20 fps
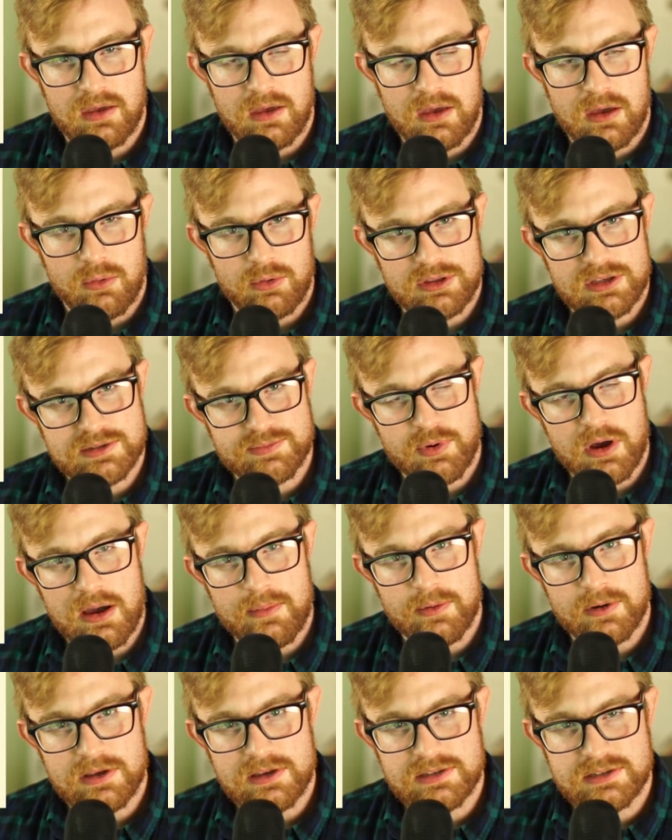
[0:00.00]
What this
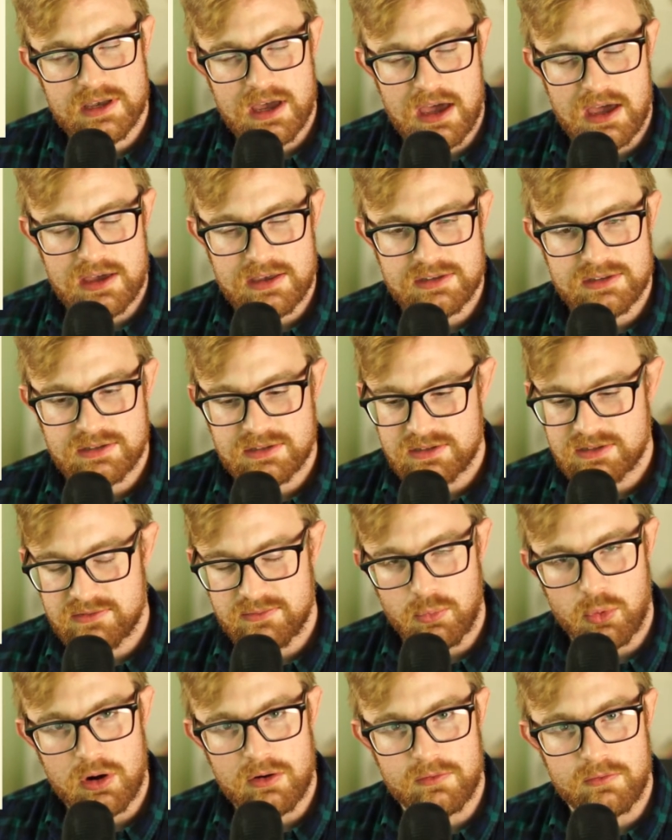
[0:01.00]
property says, it's
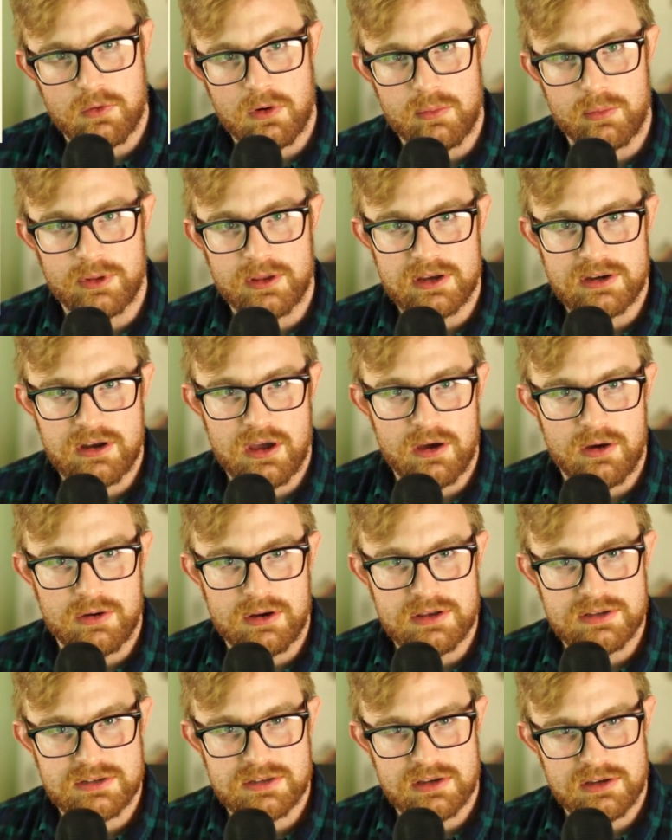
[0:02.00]
more formally known
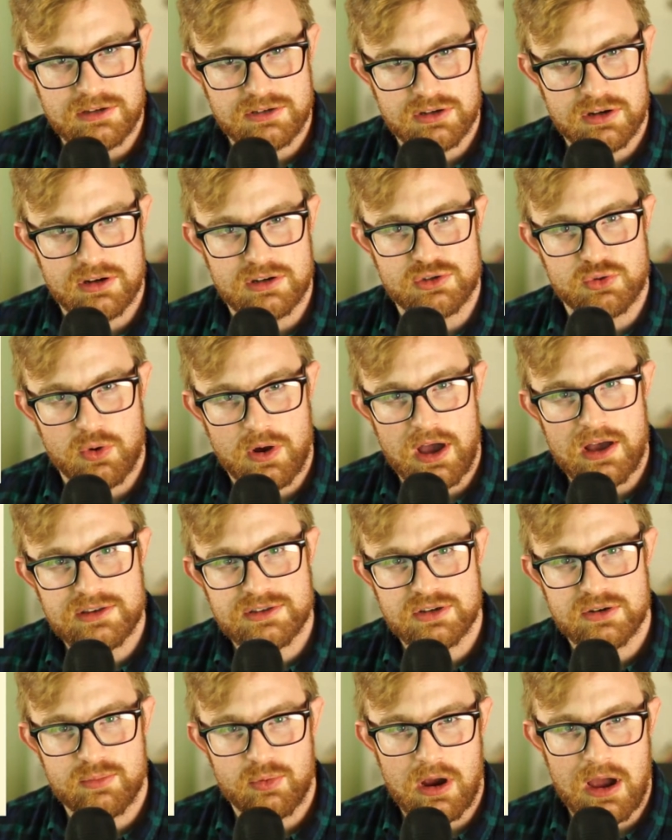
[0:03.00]
as the
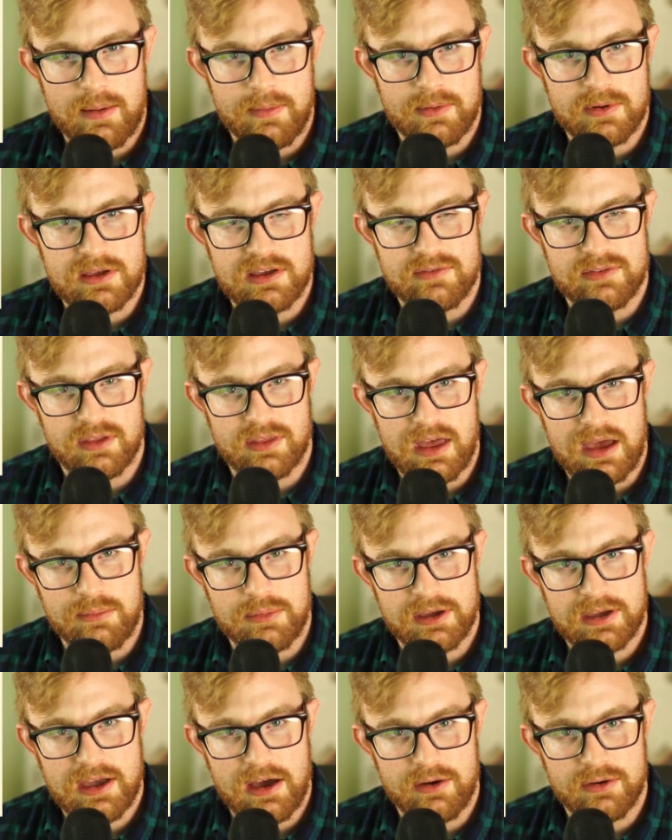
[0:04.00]
Church-Rosser property of the lambda
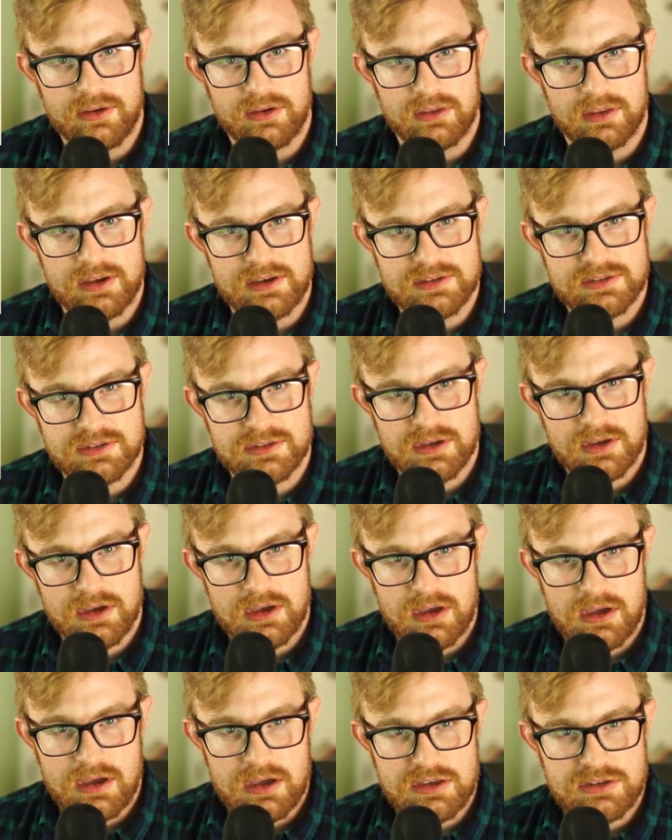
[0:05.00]
calculus,
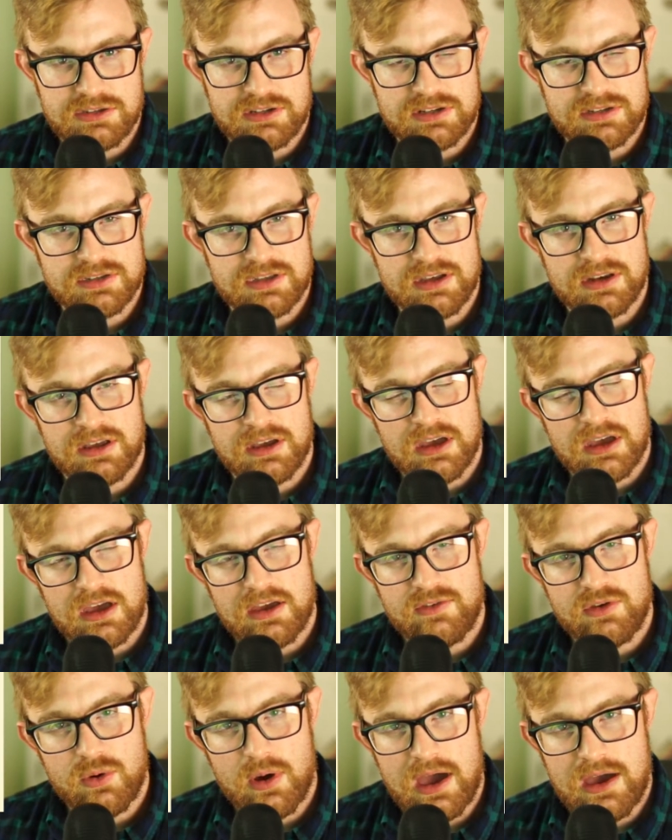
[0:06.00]
is just that if
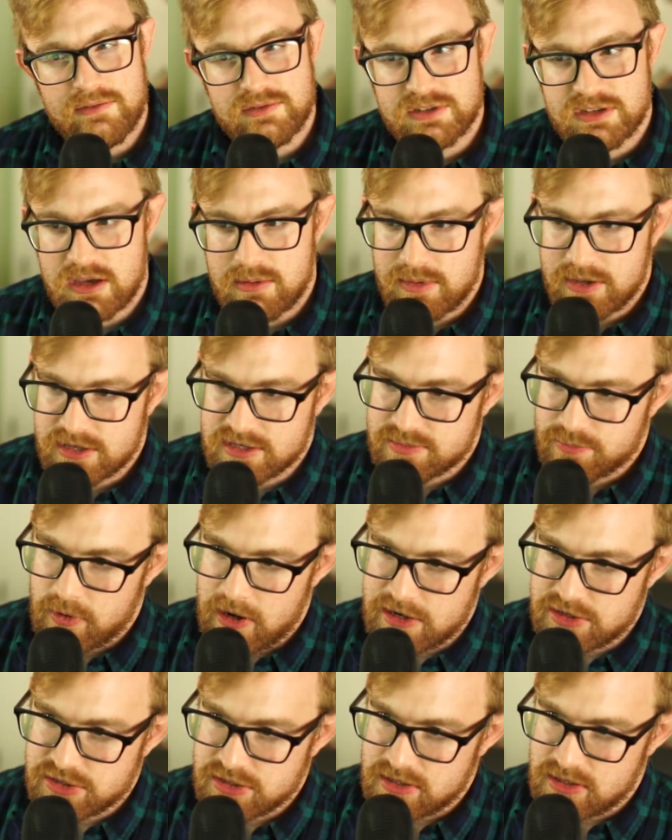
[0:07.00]
you have some
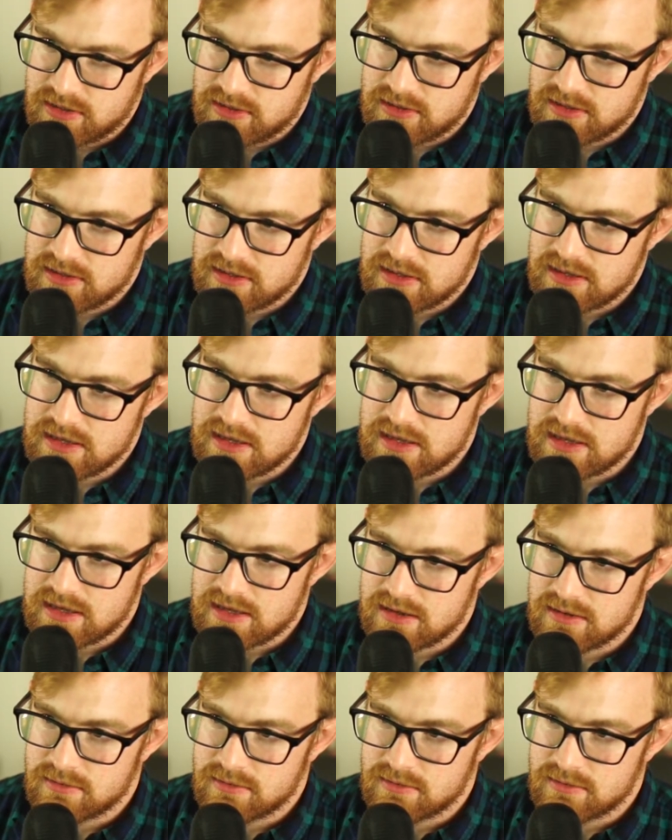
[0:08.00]
expression e